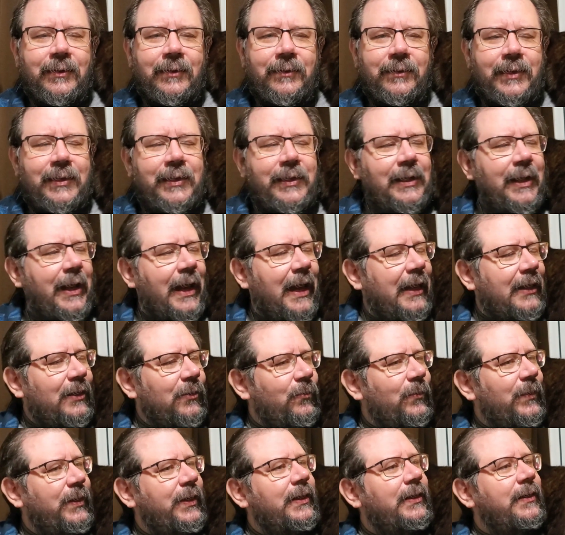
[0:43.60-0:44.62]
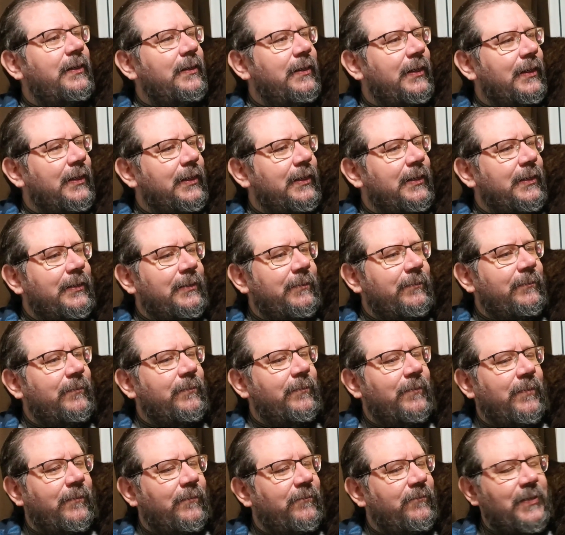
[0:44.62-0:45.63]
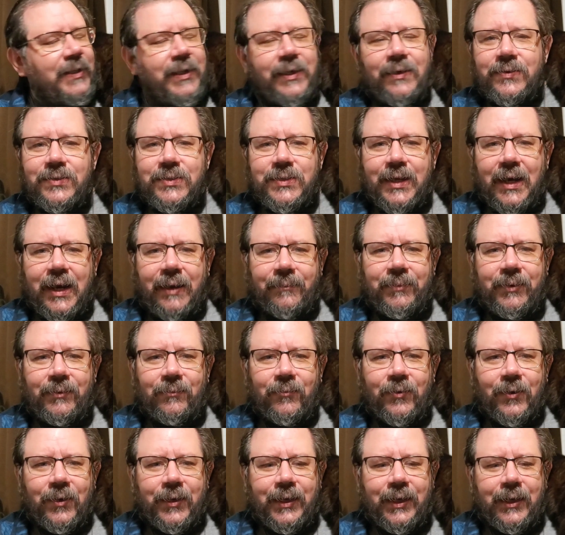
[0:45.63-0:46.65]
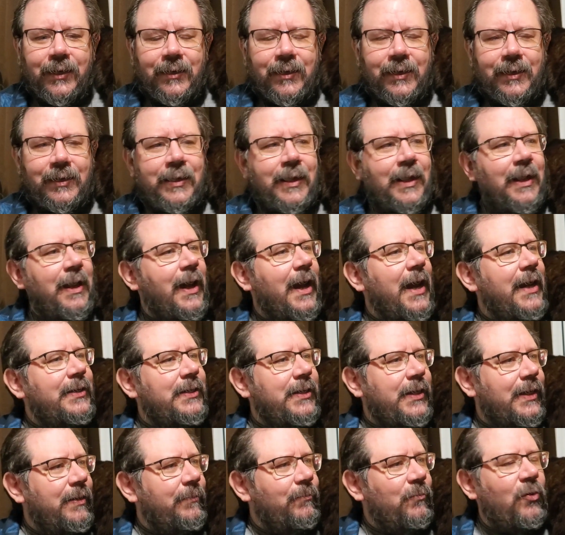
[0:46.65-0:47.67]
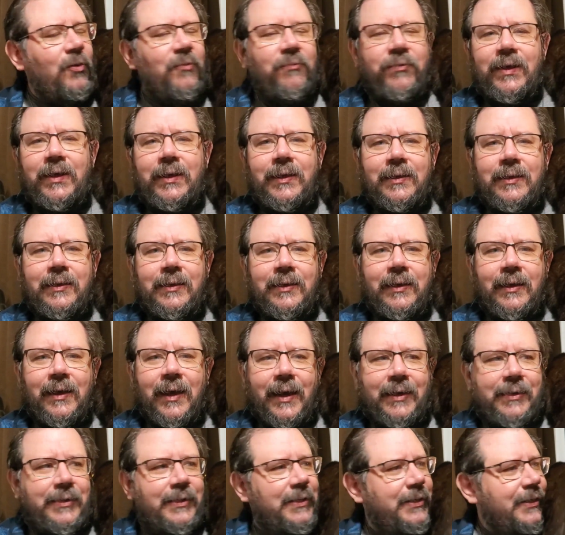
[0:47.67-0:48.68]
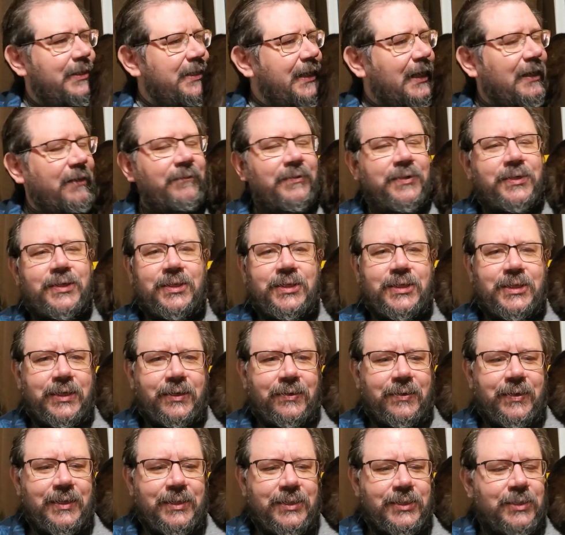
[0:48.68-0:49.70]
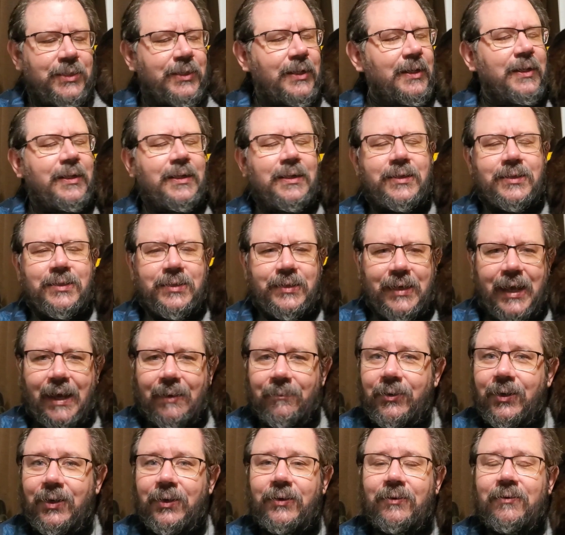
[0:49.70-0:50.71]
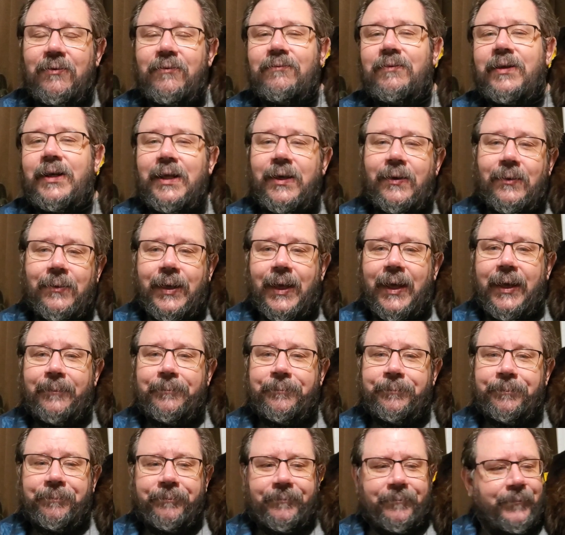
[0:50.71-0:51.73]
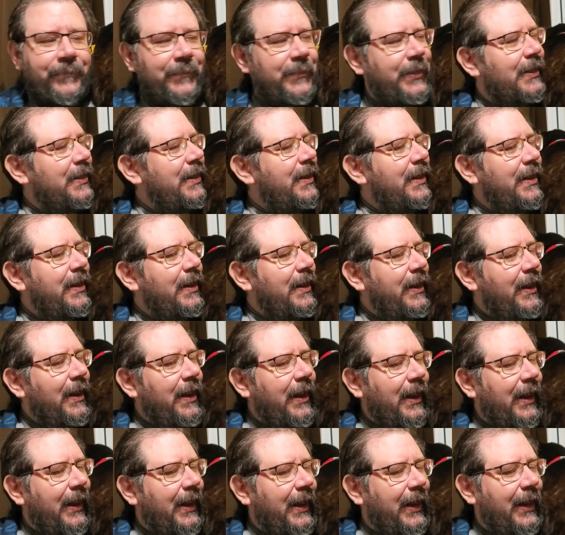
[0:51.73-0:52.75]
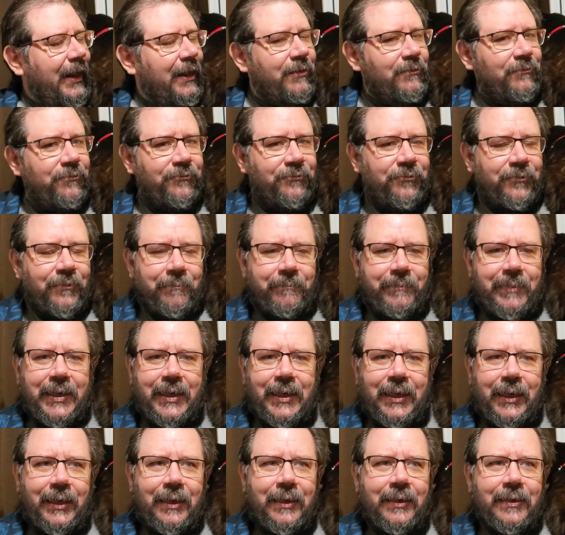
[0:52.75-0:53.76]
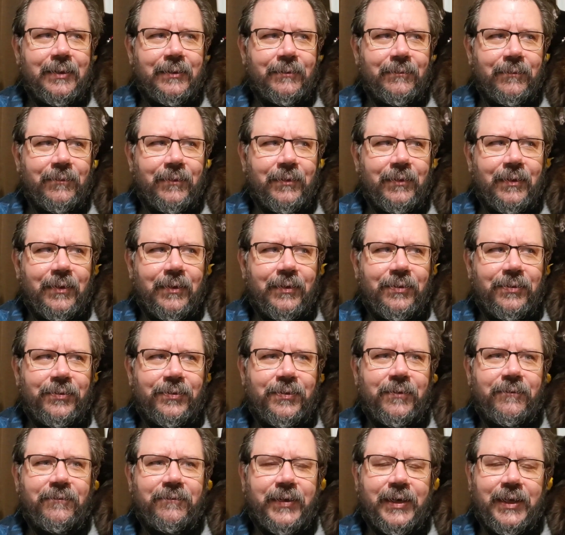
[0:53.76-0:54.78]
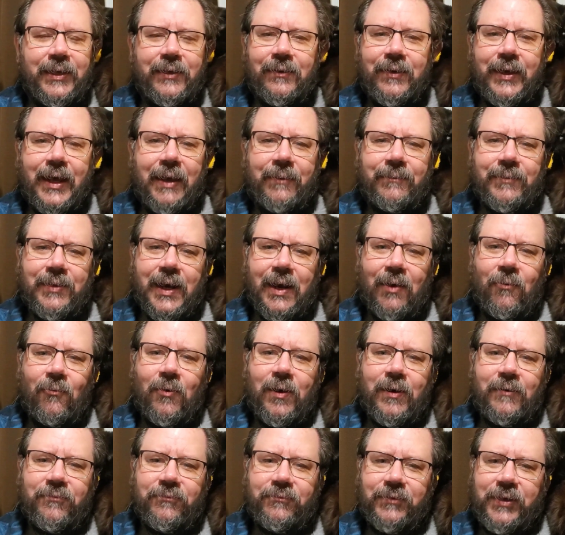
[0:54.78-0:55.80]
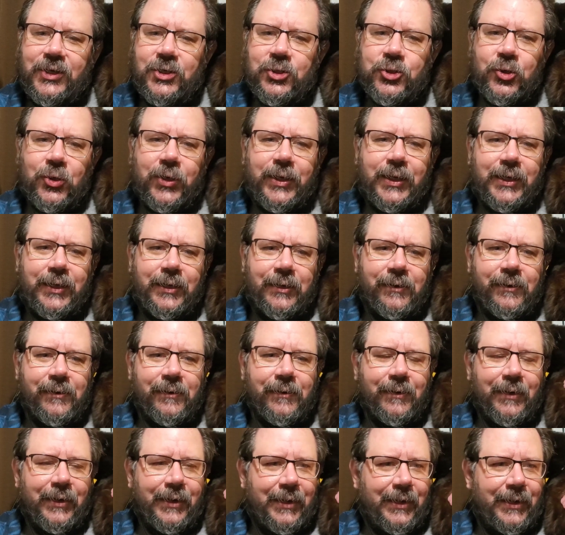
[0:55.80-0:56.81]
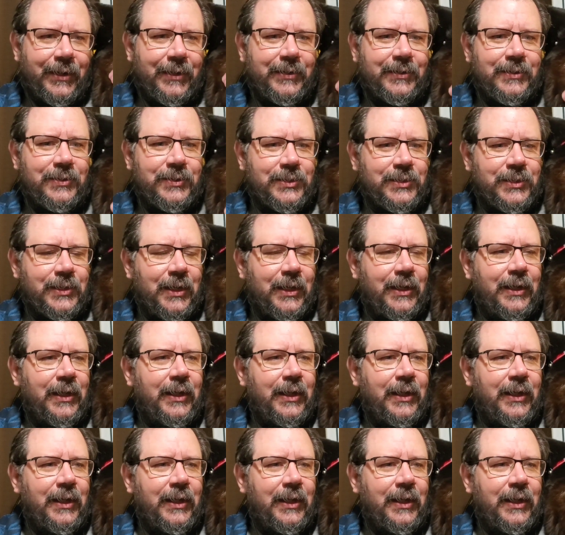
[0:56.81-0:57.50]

videos that I've been working on. I did a movie, I did a television series, so now I'm going to do a video game. And for me, the video game that I want to feature here is